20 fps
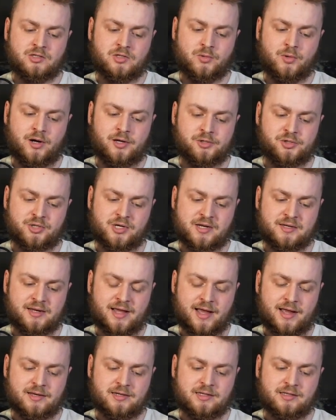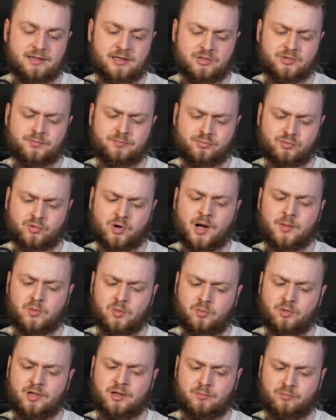to 190. That's
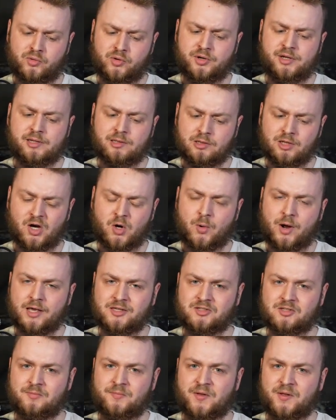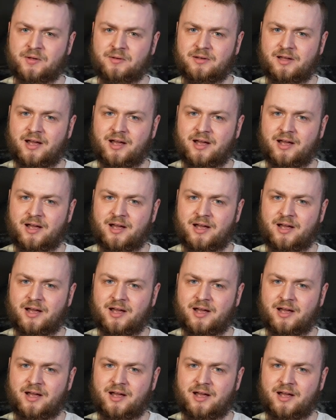probably a pretty low estimate.